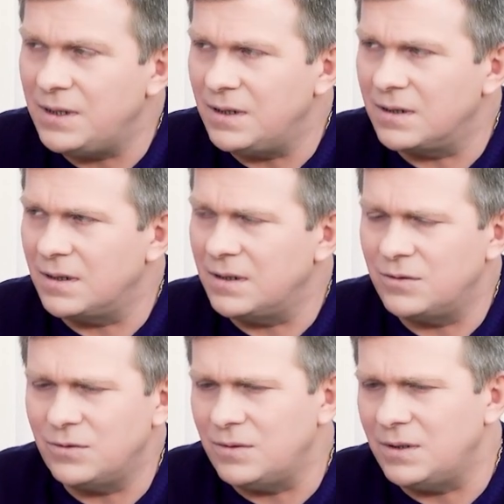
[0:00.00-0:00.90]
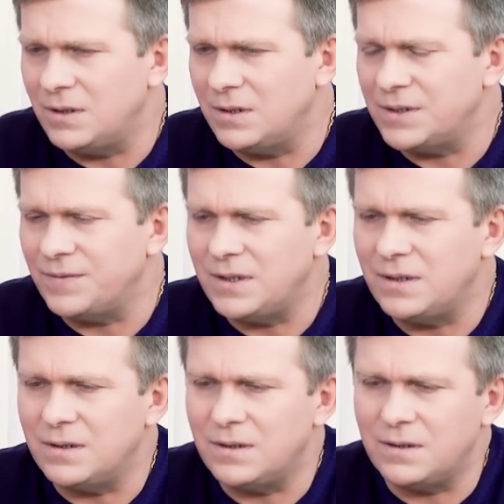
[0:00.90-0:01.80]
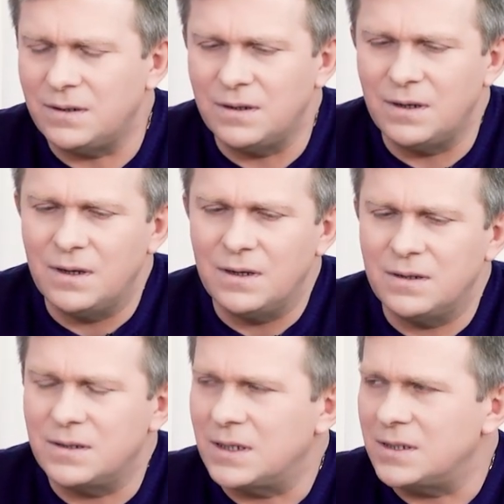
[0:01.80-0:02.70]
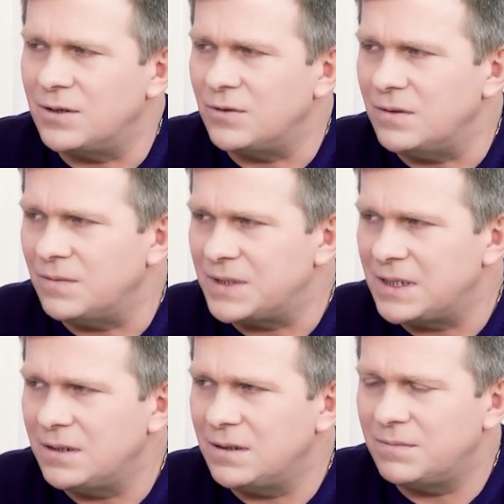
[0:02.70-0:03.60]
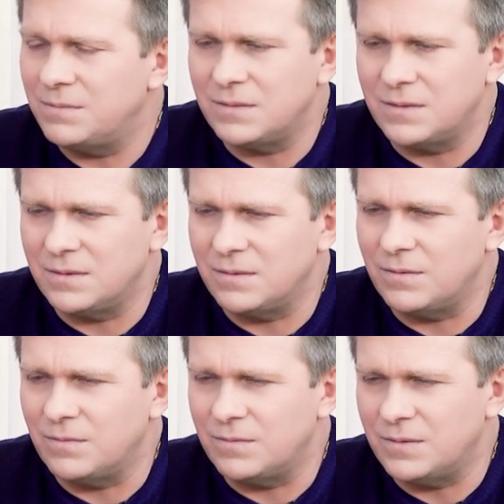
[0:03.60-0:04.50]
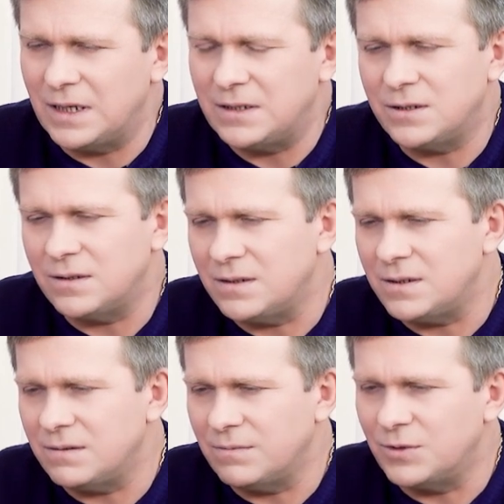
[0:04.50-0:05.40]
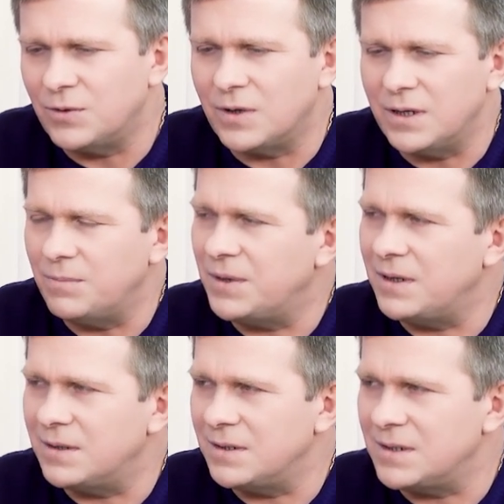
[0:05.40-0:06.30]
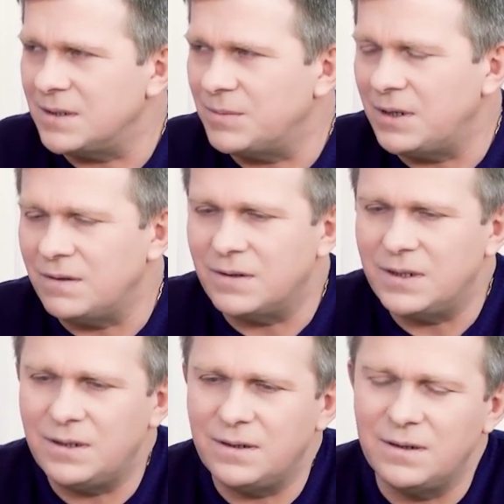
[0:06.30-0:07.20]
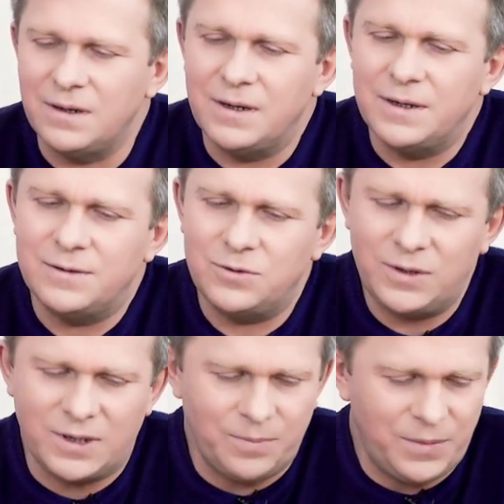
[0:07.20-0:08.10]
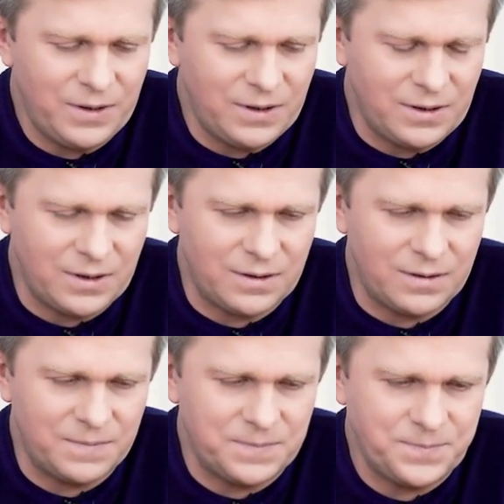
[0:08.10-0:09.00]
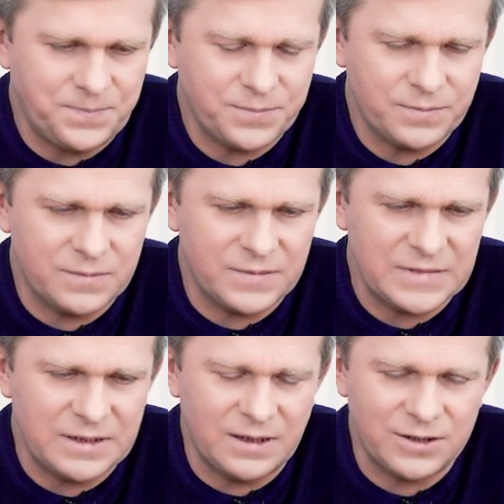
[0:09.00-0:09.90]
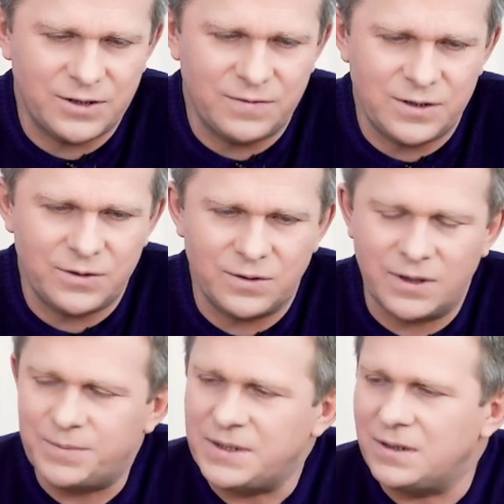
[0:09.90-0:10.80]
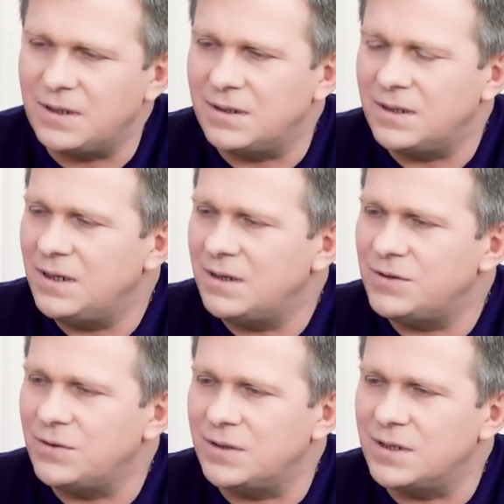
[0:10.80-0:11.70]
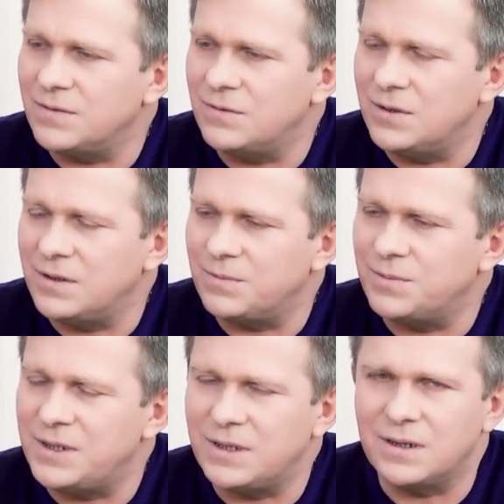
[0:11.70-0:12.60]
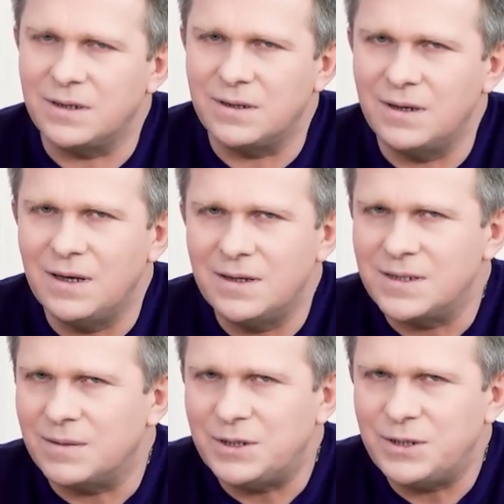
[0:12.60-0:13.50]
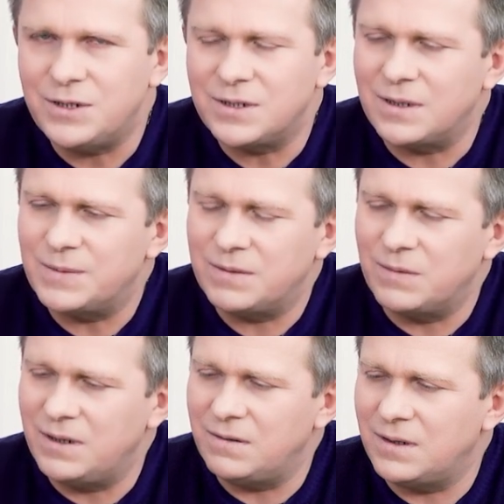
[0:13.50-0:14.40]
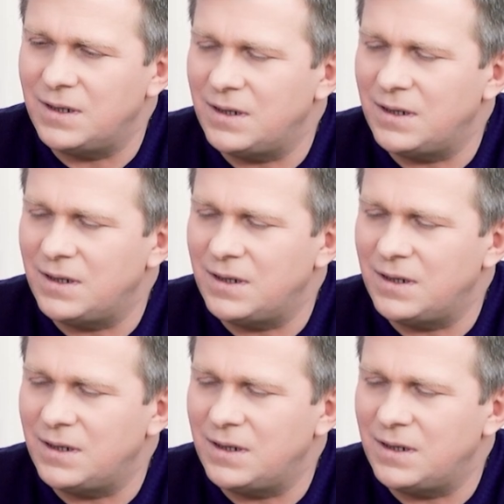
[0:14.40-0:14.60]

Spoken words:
not just with psyche, but, excuse me, with health as a whole too. A lot of strange diseases have appeared. But again, our merry psychiatry reduces it all to psychosomatic diseases,